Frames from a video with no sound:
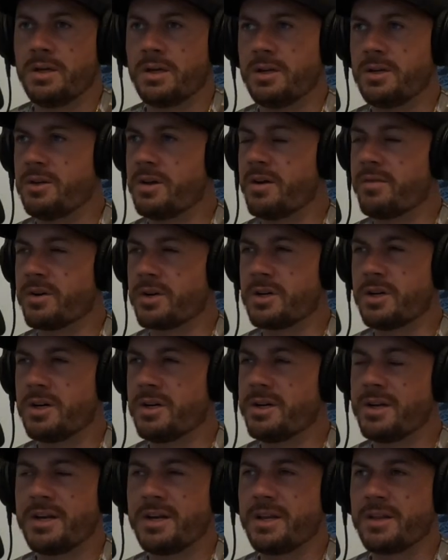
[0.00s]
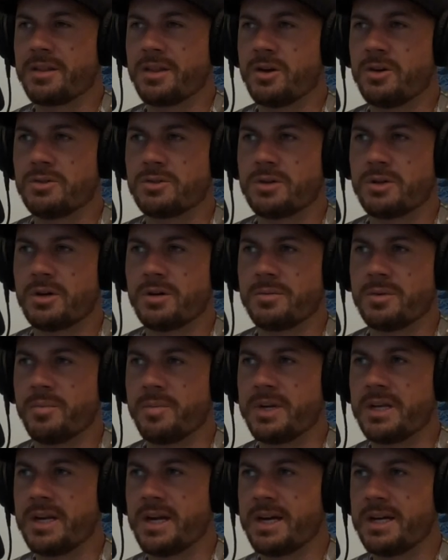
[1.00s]
Yeah. Do you ever cut any of those up, the
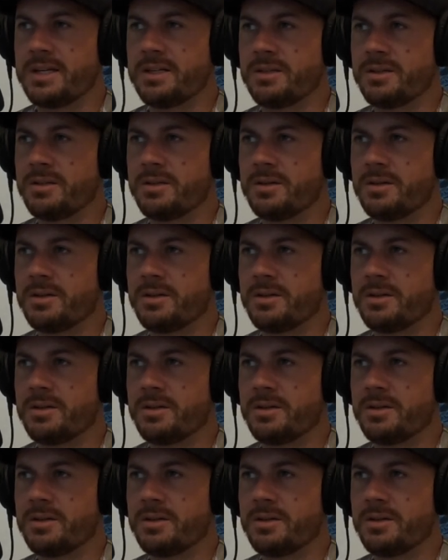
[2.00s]
menhaden?